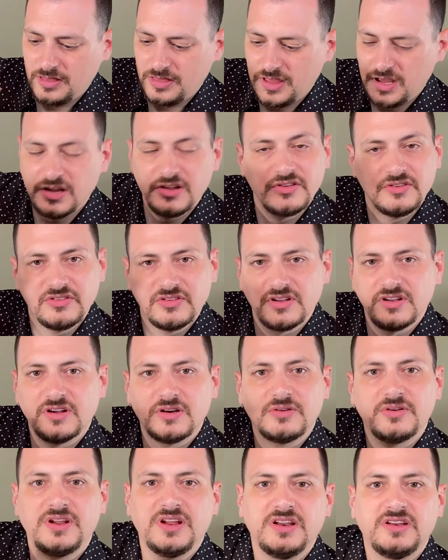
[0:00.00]
things that
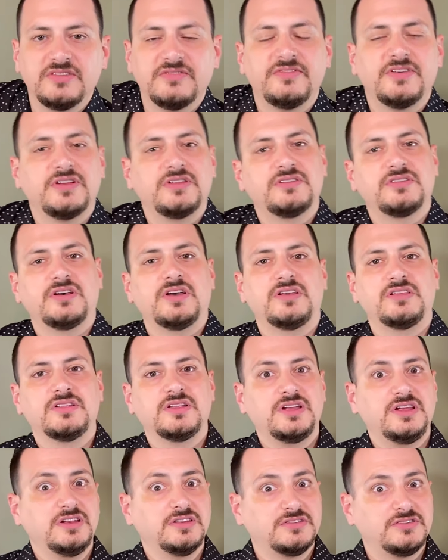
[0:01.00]
don't need to fit
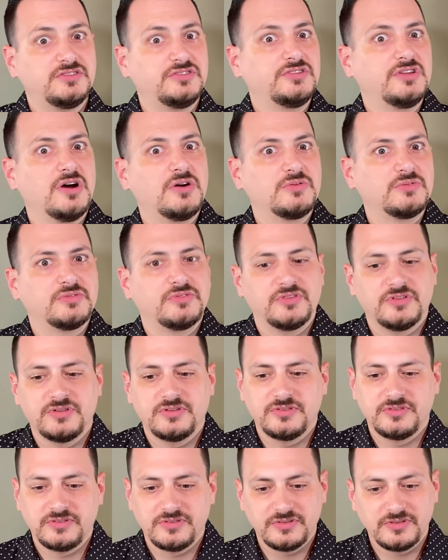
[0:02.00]
tightly don't,
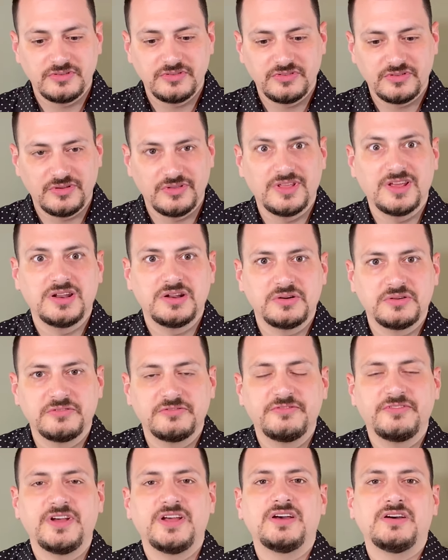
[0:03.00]
so they don't
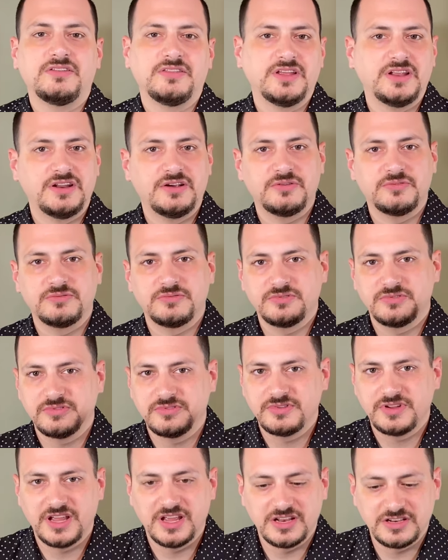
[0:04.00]
fail, they don't
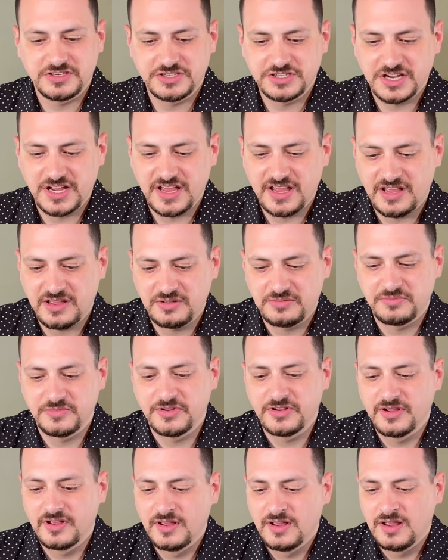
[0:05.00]
get
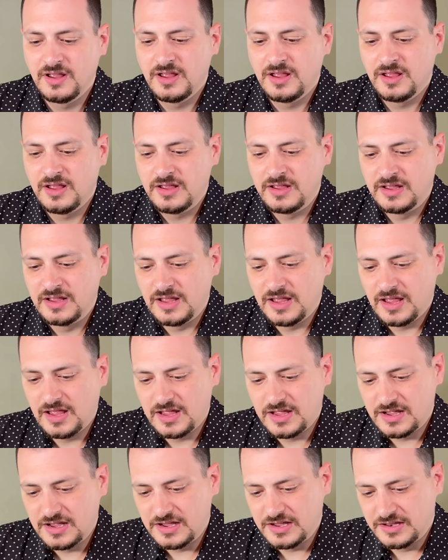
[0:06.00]
jammed.
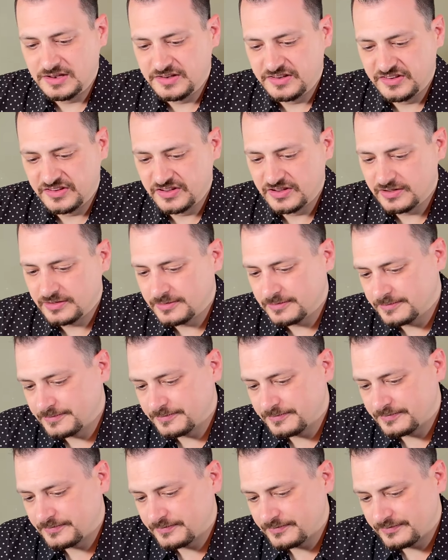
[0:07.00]
And
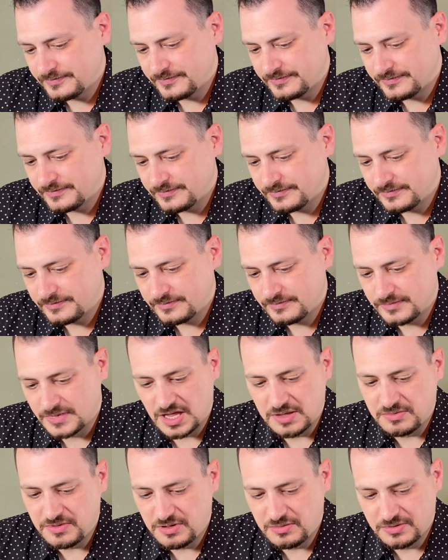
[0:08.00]

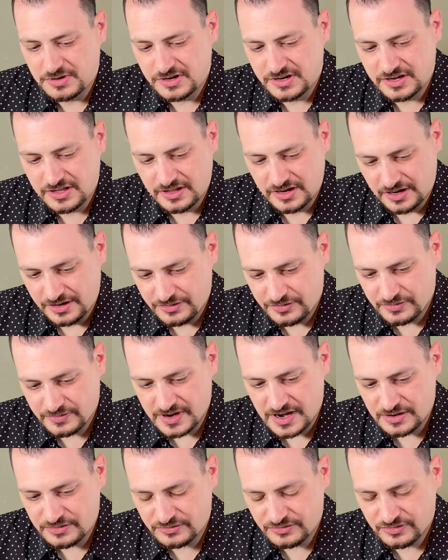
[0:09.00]
maybe you put another hundred
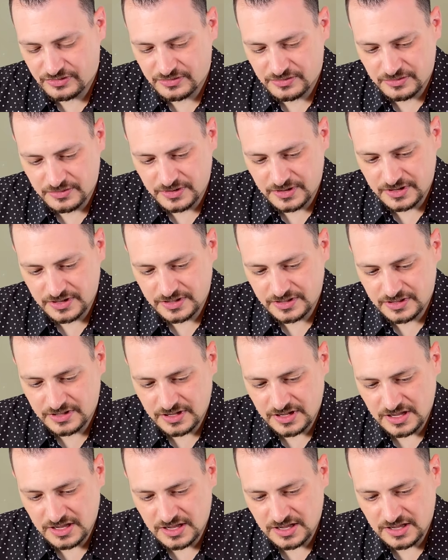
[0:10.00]
rounds through it,
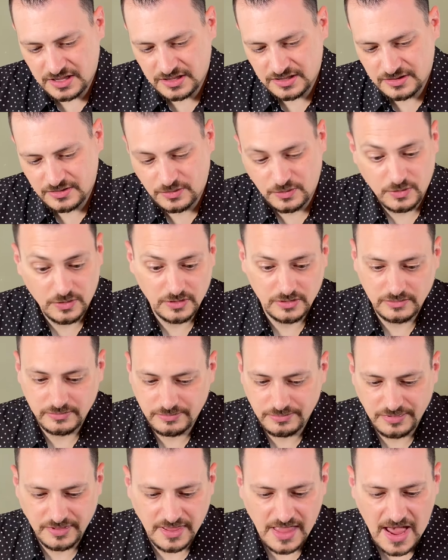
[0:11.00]
the or
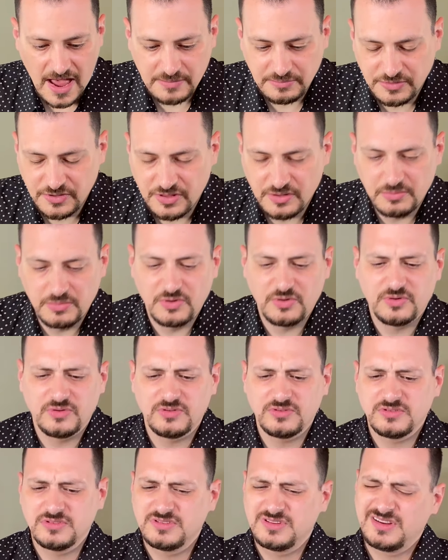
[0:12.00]
lap the
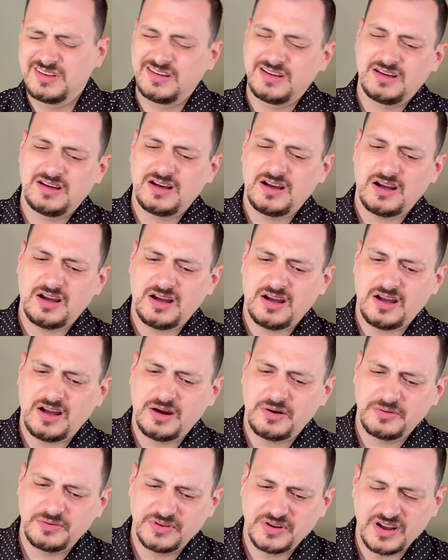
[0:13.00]
bolt. I,
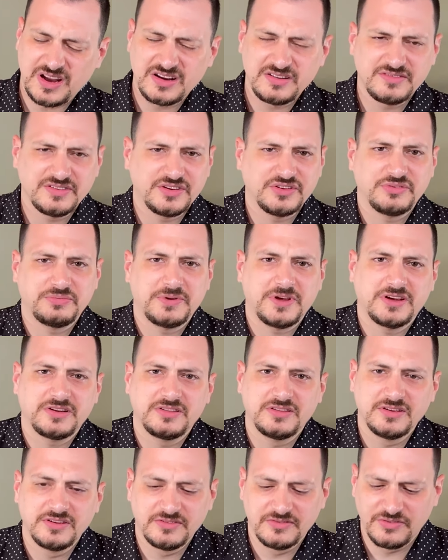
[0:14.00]
I would kind of
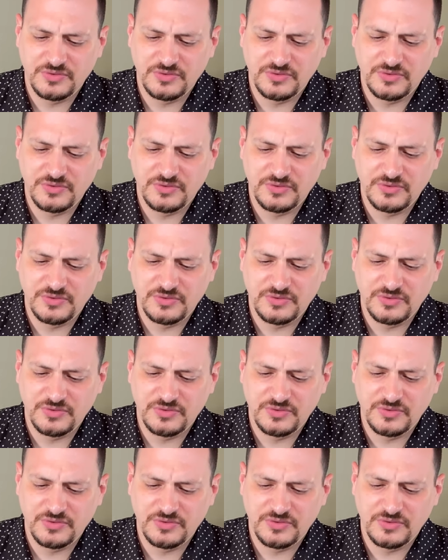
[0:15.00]
expect that